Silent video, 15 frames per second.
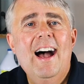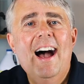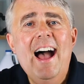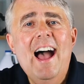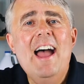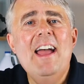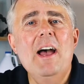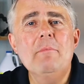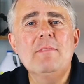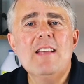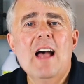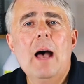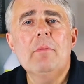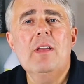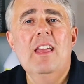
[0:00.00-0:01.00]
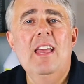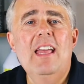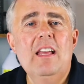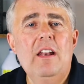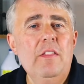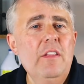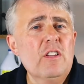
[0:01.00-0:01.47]
Hi, I'm Tom
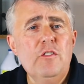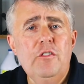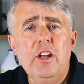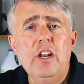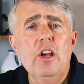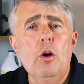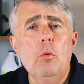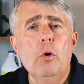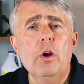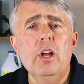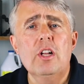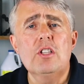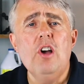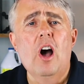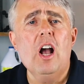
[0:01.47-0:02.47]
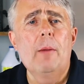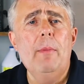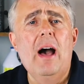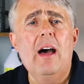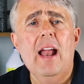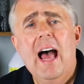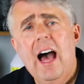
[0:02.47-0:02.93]
King, and in this video, we're going to talk
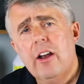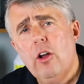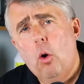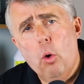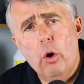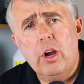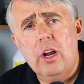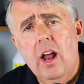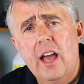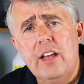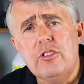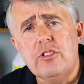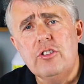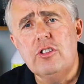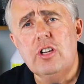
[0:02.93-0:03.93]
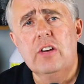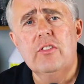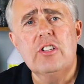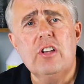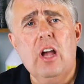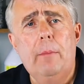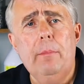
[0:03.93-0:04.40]
about how to organize your
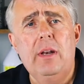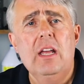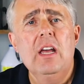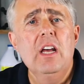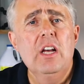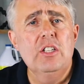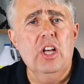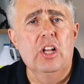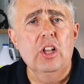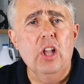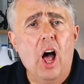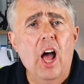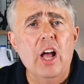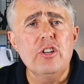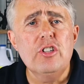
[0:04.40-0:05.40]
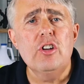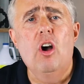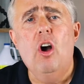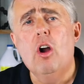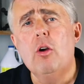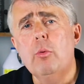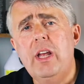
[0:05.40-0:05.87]
service company to launch
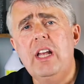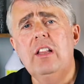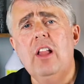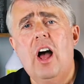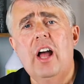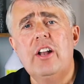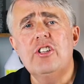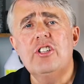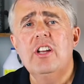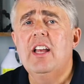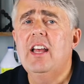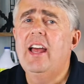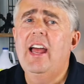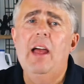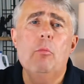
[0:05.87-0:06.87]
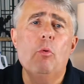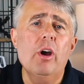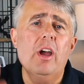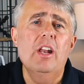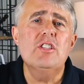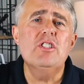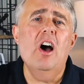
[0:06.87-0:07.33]
or relaunch, and we're
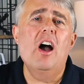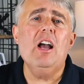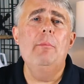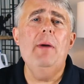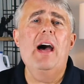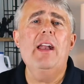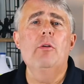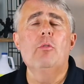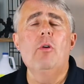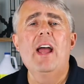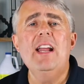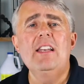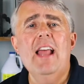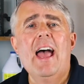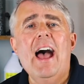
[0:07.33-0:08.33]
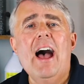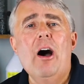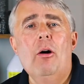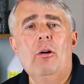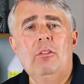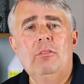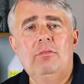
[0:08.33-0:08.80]
going to talk about it right
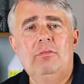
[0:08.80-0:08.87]
now.